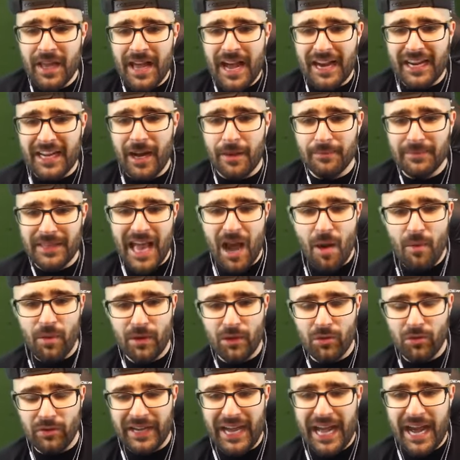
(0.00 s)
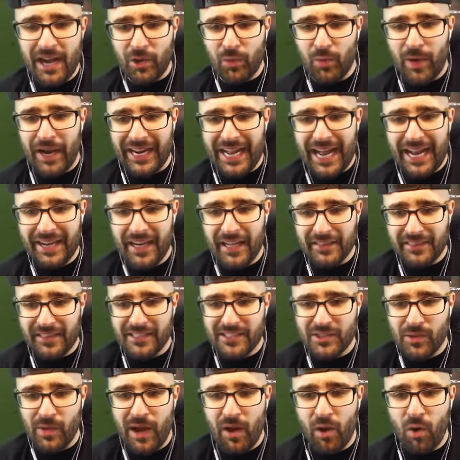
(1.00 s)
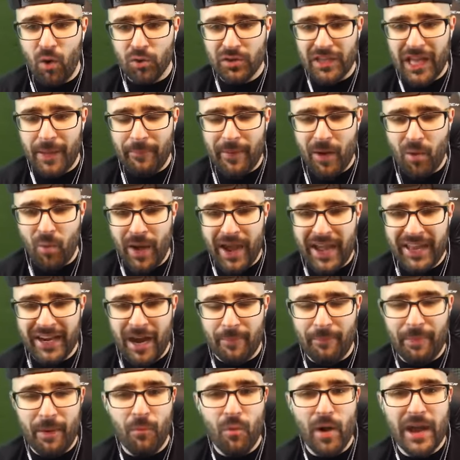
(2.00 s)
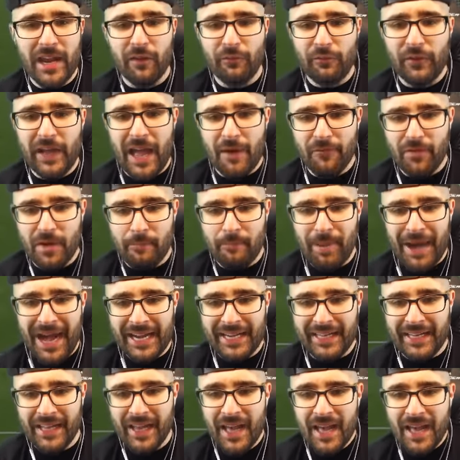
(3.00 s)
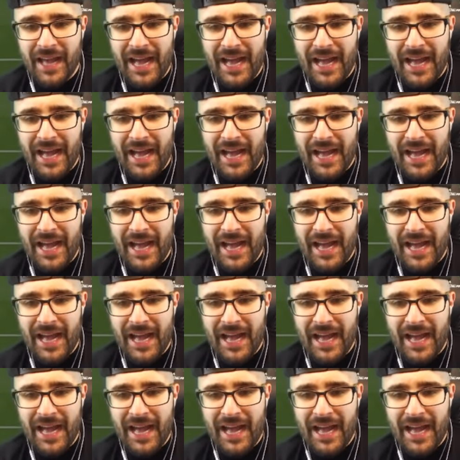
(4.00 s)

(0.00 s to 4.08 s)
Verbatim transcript: I come down with Lukaku. I got nothing, so I hold up. I wait up. I'm waiting for everybody.